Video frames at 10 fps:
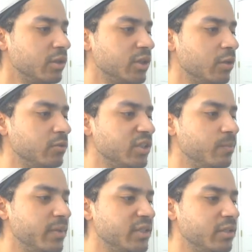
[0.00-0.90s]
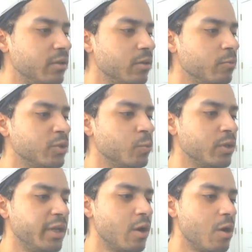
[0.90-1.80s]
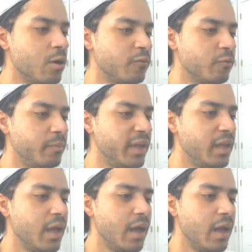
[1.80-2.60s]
so dismissing her was really hard for me.